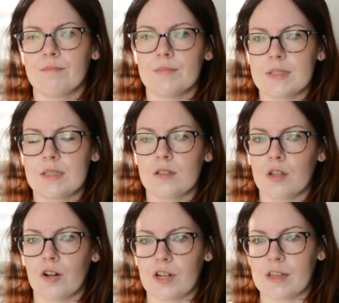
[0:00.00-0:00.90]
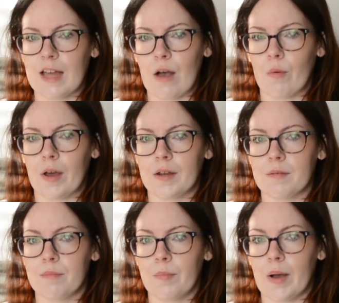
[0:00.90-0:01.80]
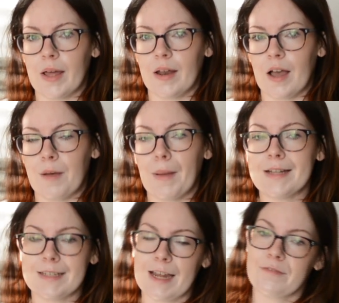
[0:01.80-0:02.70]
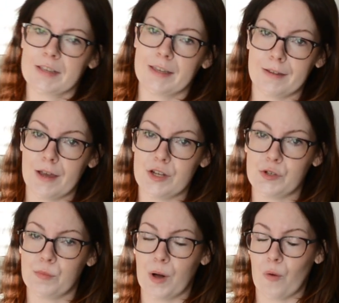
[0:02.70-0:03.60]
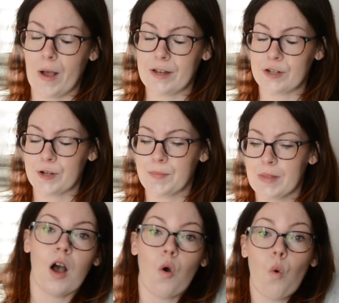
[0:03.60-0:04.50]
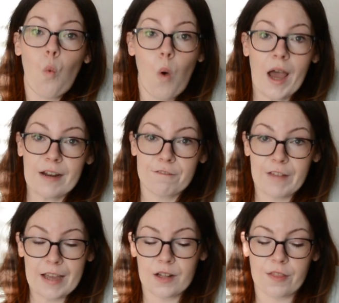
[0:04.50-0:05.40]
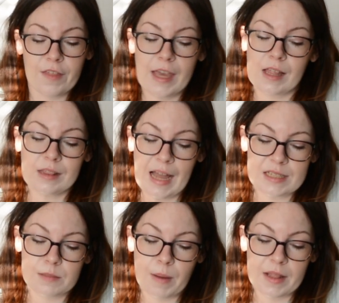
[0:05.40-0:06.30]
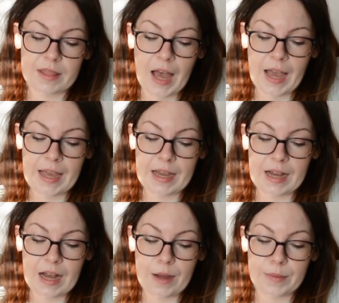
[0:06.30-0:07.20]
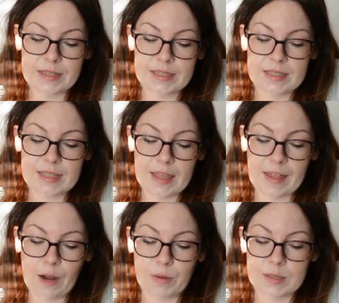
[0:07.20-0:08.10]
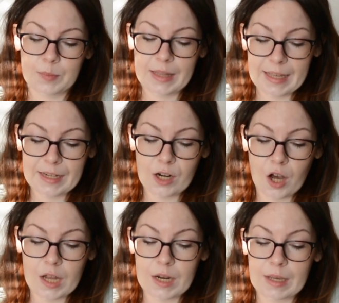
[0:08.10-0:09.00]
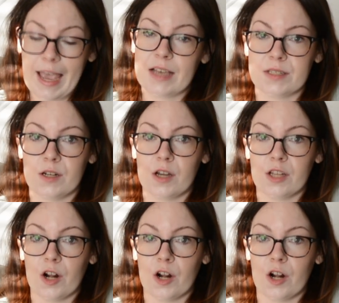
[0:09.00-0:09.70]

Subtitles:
still learning that one, but I did have to get a new ball winder. One final thing, last month I did say that I was planning on casting on the